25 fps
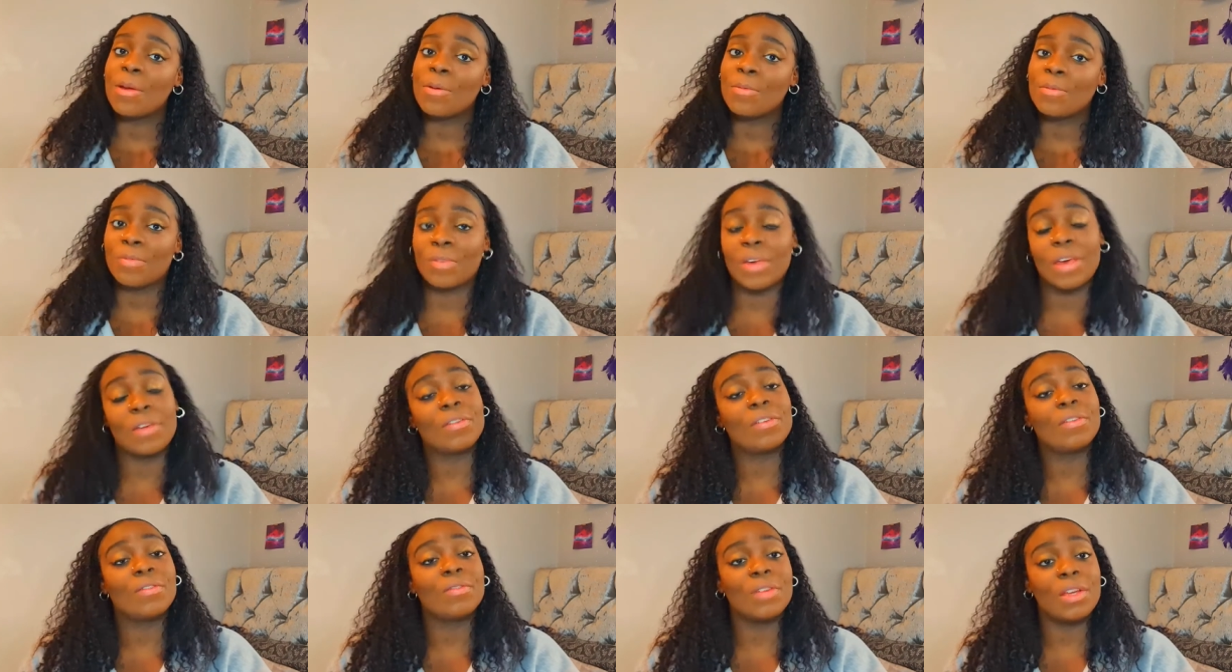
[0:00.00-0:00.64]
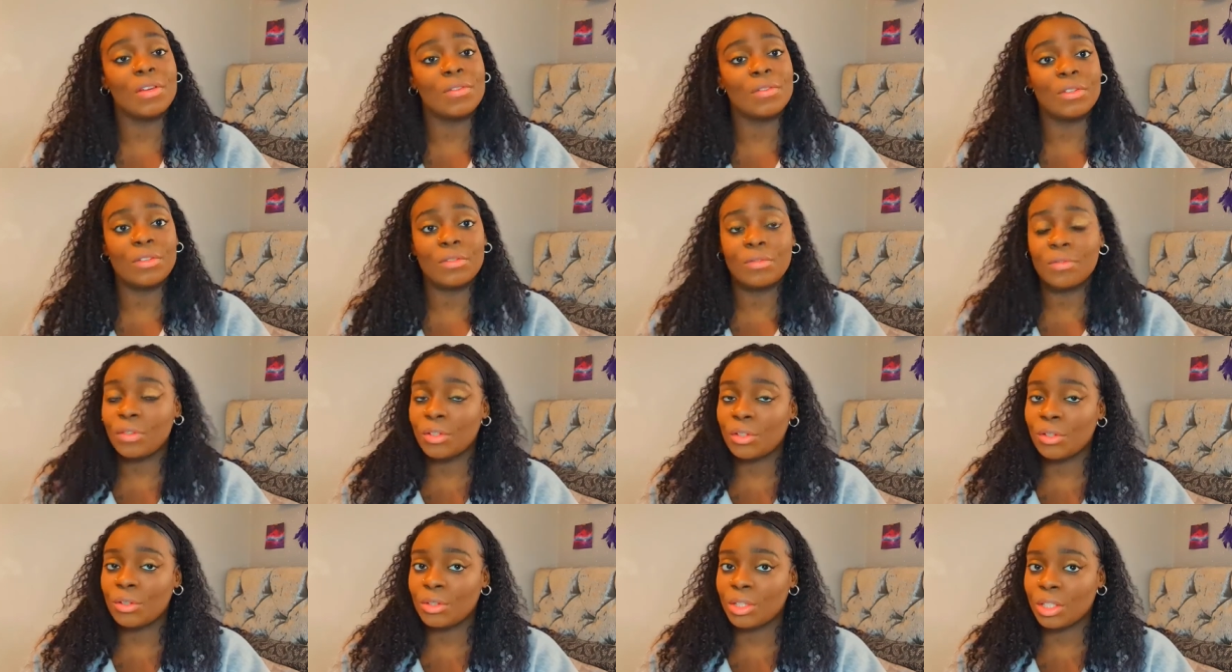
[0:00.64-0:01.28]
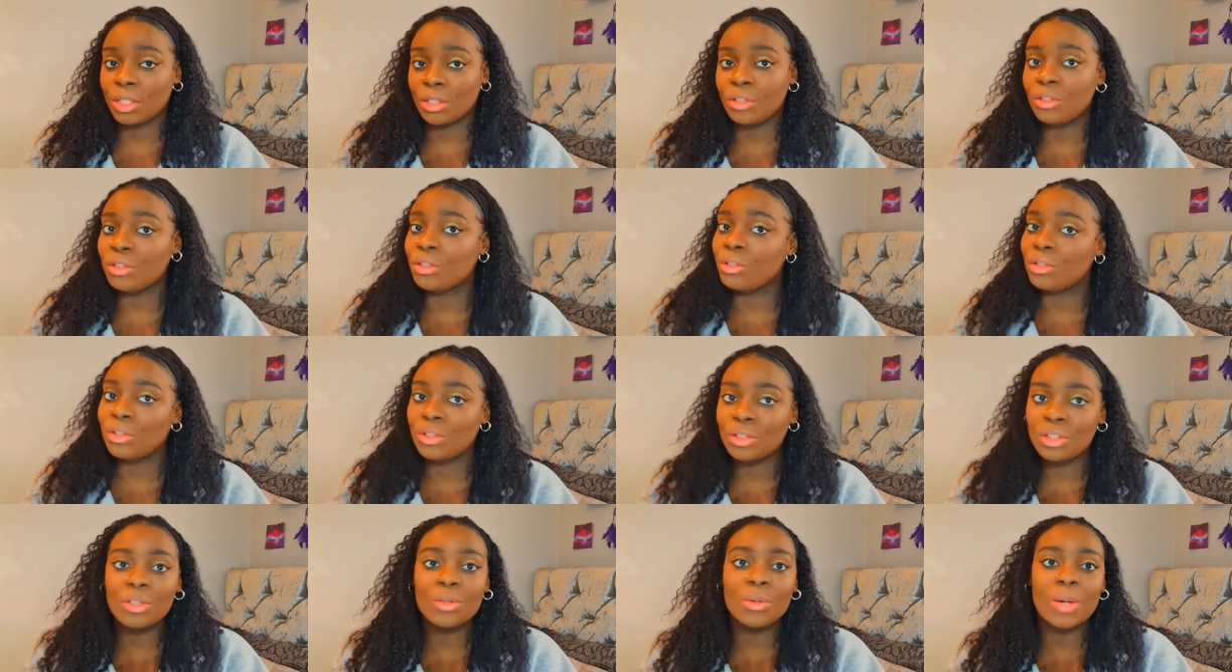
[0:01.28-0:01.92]
very, very rude, and you
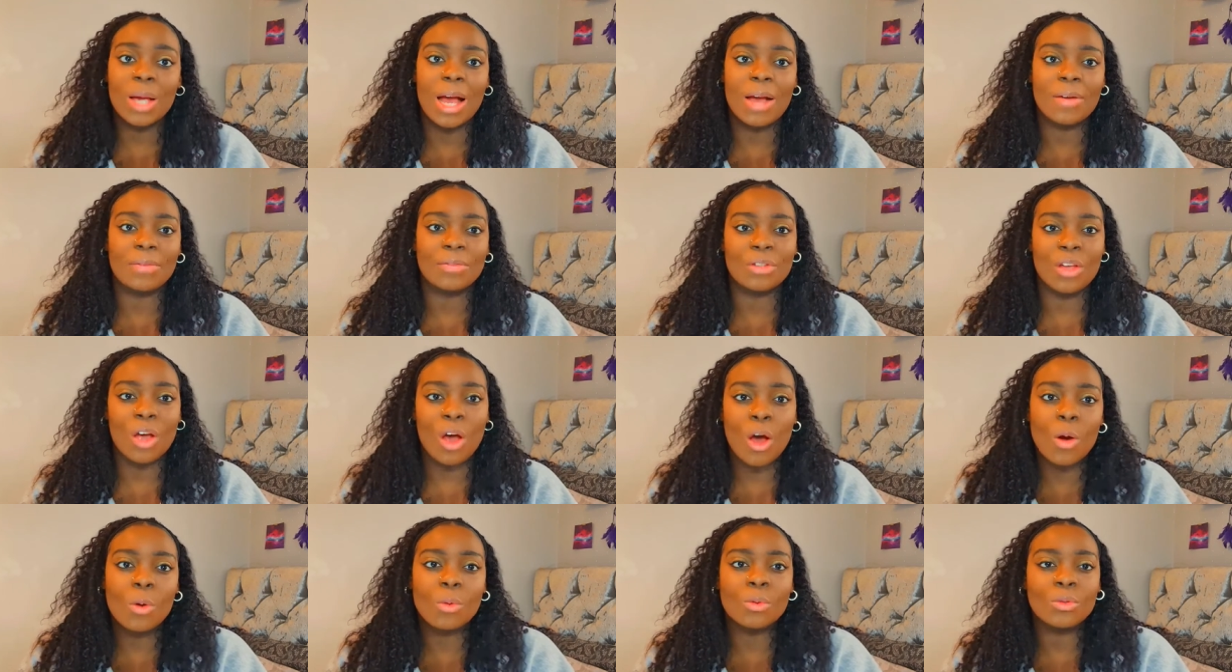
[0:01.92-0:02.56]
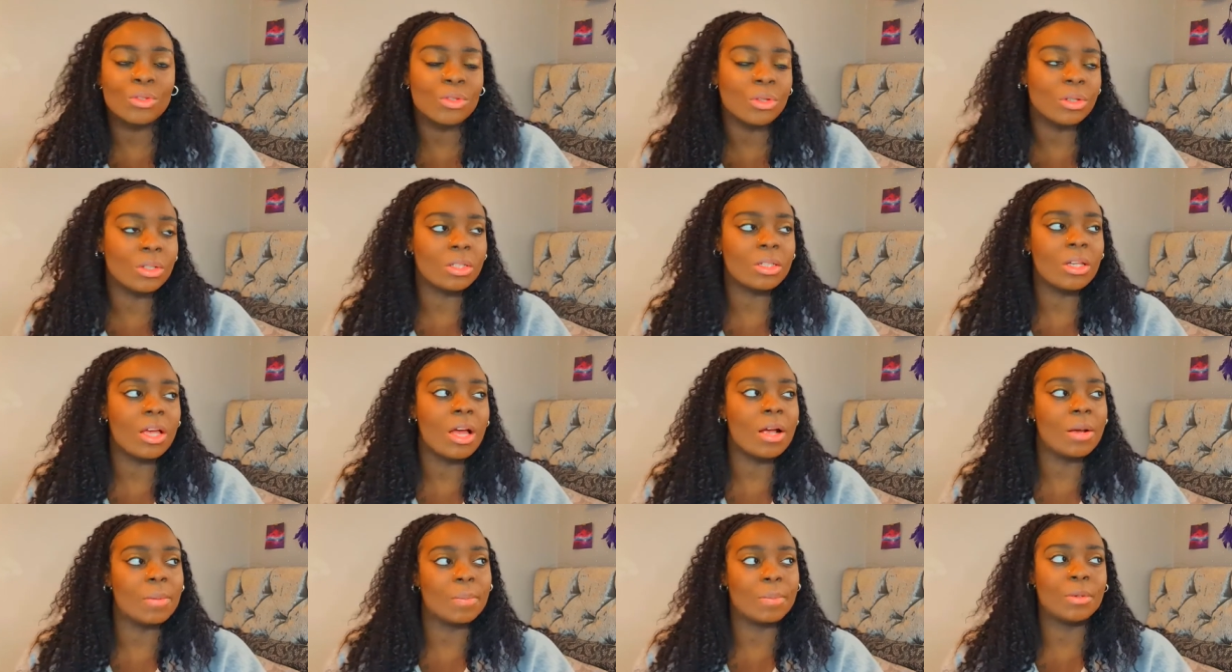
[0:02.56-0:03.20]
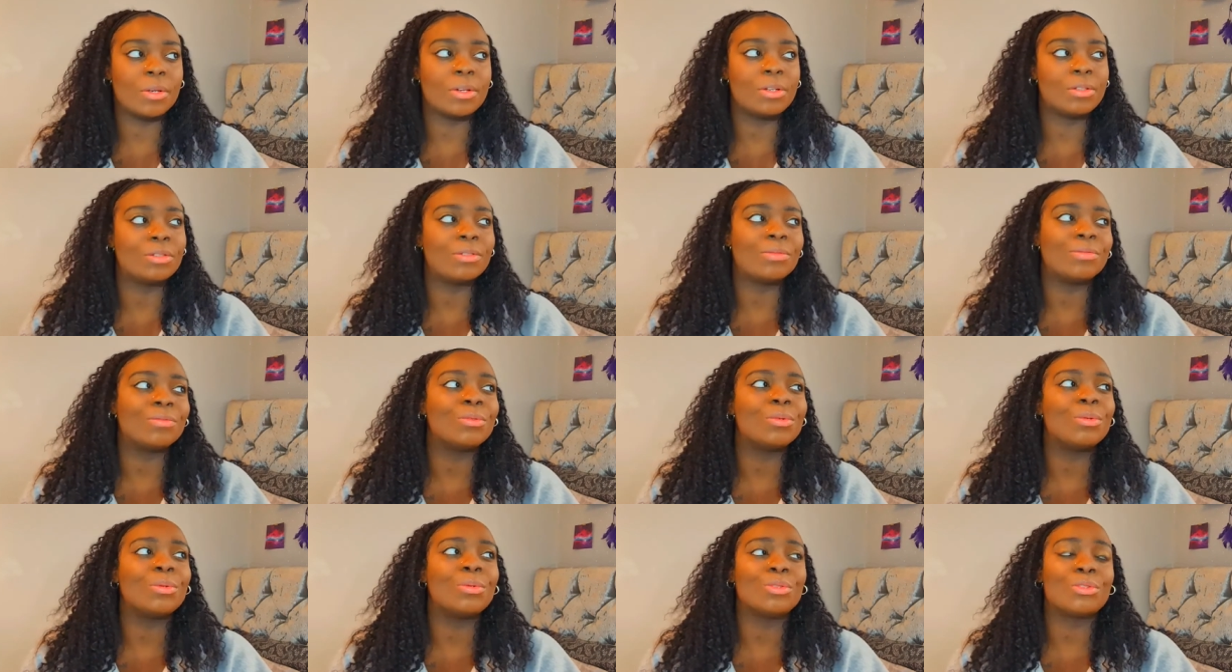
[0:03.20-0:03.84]
do have to hold your tongue, because
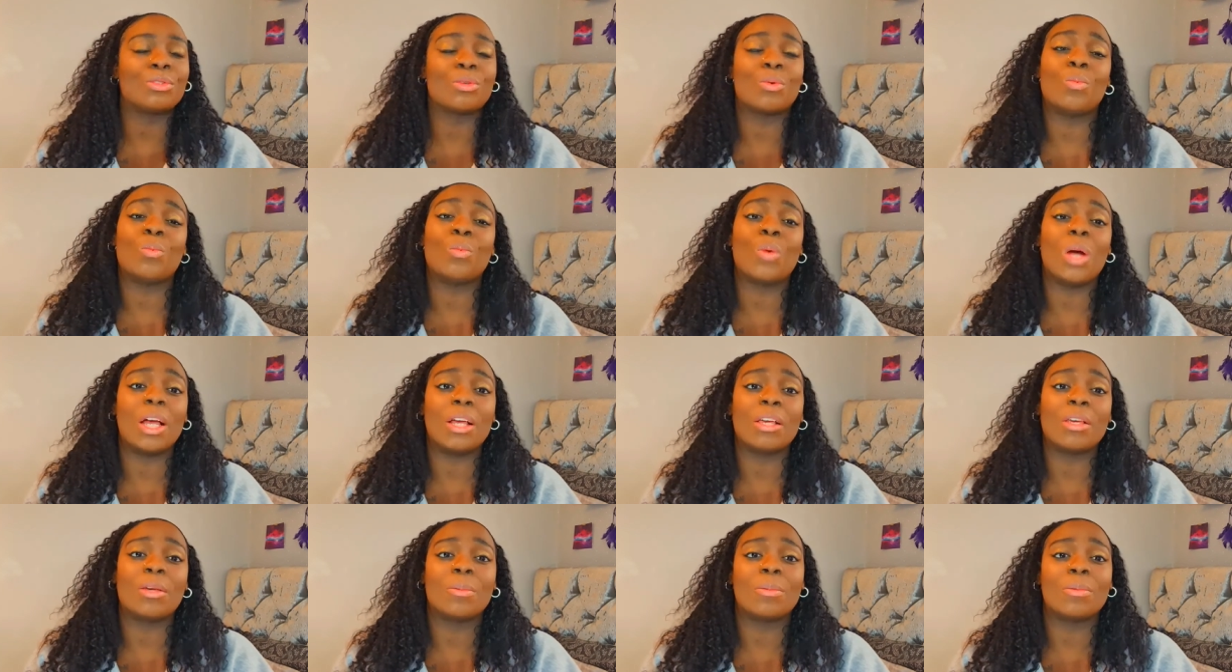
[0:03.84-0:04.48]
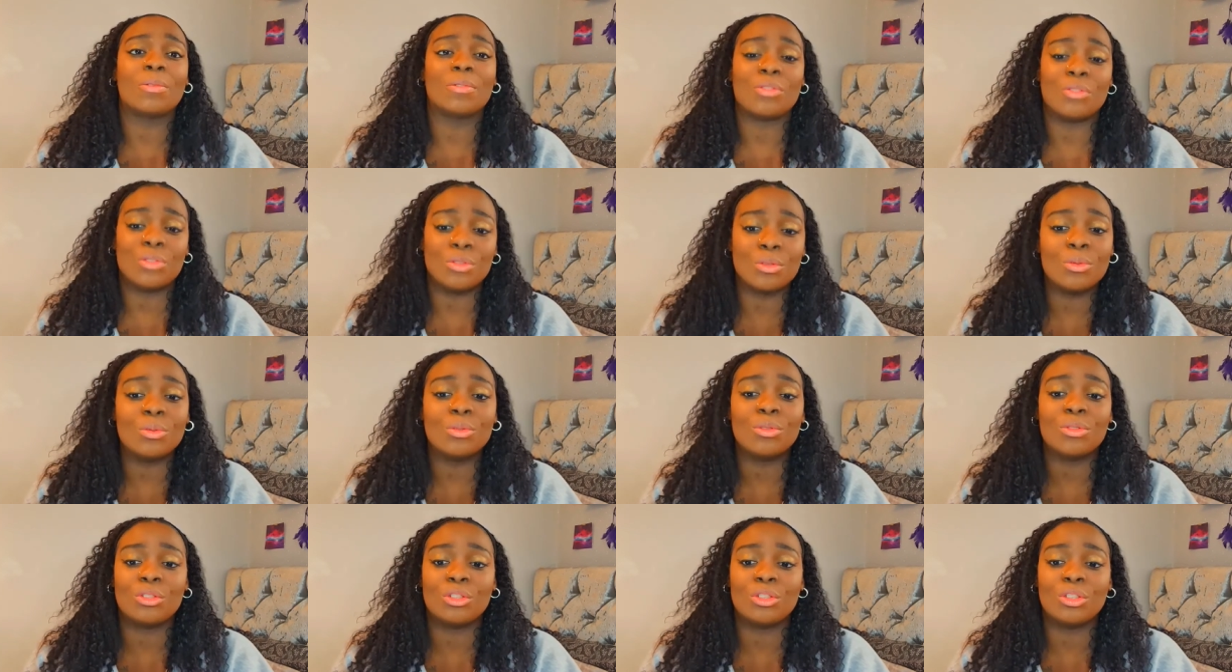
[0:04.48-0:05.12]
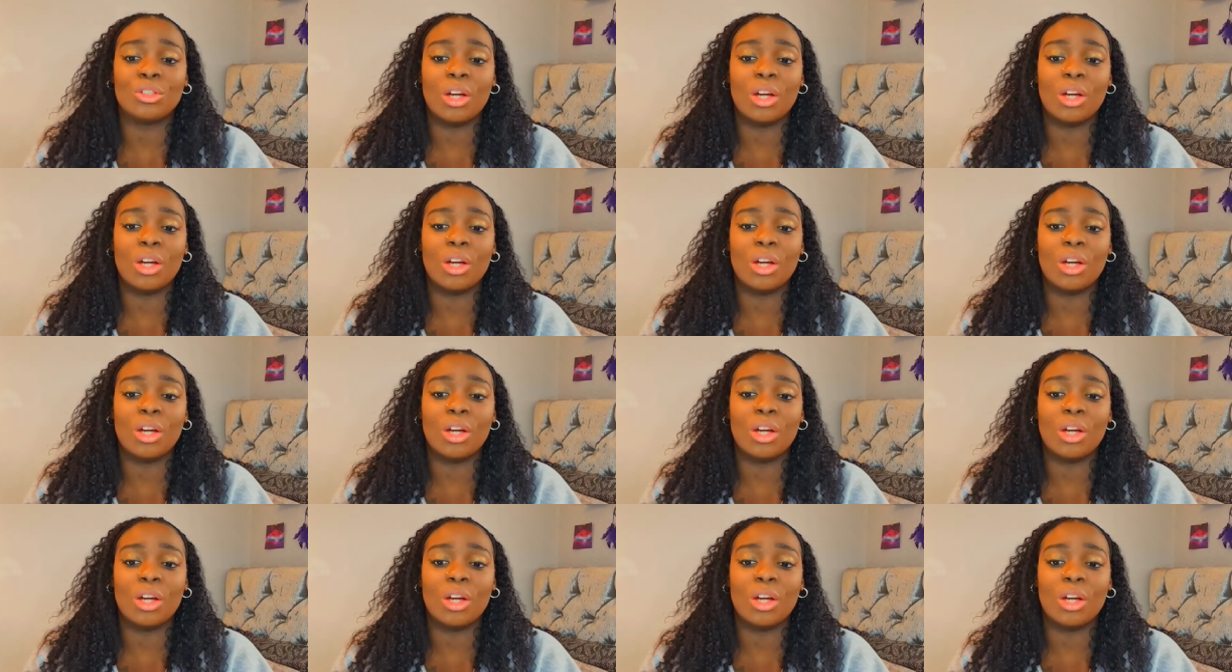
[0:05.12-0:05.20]
of course you're working with children.